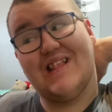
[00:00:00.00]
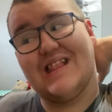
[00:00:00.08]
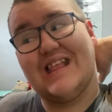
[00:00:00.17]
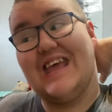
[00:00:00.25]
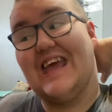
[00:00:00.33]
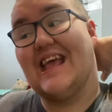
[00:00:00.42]

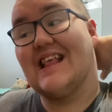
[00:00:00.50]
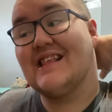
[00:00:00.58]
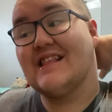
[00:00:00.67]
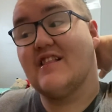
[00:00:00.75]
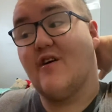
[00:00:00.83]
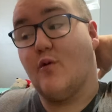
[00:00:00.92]

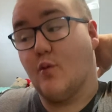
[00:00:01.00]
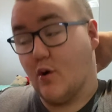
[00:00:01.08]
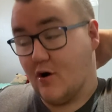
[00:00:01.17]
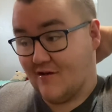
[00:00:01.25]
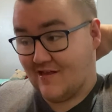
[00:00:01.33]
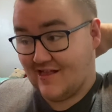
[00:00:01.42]
is the
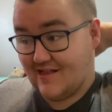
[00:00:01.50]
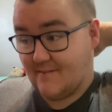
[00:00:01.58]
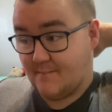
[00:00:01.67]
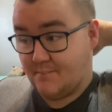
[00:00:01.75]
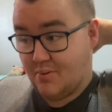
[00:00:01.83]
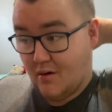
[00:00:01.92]
worst
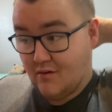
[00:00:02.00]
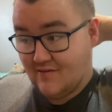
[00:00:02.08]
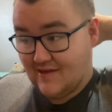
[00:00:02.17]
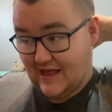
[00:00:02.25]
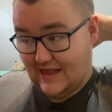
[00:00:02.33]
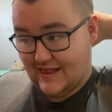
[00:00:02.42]

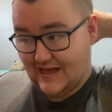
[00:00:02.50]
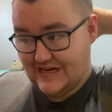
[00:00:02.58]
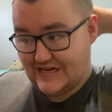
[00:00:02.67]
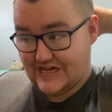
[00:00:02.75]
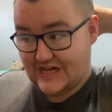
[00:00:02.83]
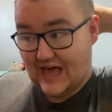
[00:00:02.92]
person.
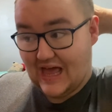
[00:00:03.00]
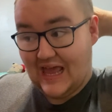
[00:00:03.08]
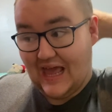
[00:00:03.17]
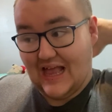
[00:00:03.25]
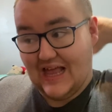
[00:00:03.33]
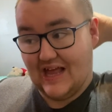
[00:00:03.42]
Like, I
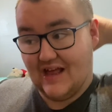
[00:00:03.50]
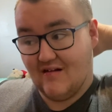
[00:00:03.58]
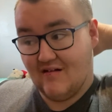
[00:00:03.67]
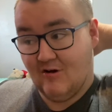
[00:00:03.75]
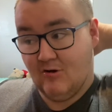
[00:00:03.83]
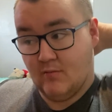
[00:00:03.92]
get it.
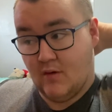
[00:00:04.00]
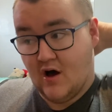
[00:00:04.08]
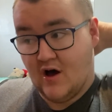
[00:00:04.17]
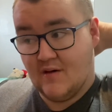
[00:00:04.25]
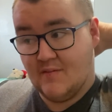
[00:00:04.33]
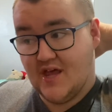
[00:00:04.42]
Her
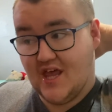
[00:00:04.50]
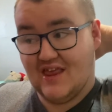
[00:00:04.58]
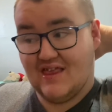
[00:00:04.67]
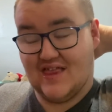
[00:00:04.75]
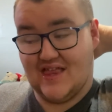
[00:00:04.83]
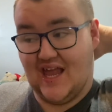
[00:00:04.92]
mom
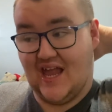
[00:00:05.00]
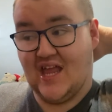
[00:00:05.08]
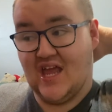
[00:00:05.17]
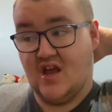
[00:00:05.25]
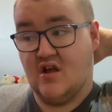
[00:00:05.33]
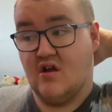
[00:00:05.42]
is
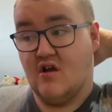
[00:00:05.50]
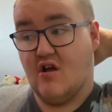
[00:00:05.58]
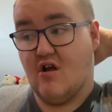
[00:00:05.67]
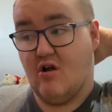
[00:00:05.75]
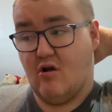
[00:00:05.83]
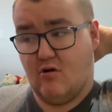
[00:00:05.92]
dating
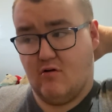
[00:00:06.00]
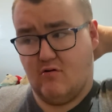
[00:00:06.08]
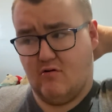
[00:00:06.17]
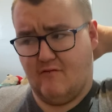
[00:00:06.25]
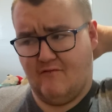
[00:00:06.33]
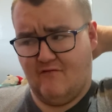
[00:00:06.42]

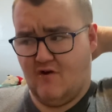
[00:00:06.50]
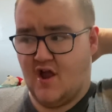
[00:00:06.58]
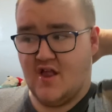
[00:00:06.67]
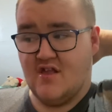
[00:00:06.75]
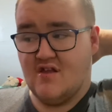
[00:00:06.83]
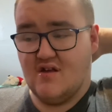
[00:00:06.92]
her
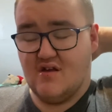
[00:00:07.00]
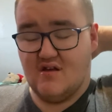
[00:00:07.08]
friend,